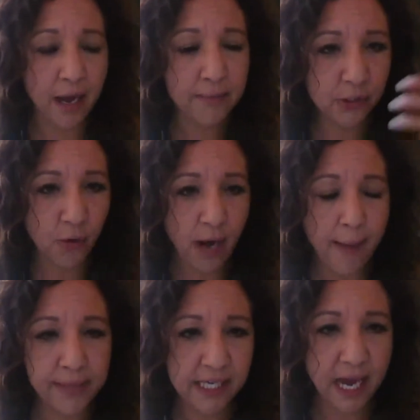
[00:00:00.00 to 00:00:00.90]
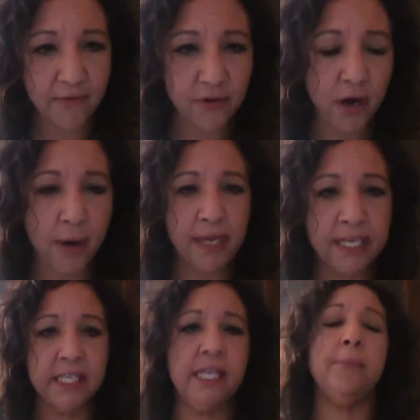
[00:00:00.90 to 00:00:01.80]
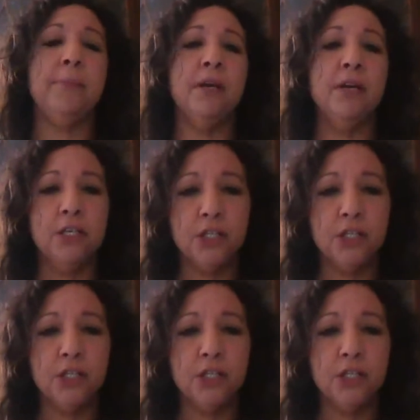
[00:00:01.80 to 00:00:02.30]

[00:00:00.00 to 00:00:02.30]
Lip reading: I'm so happy to have her on my team.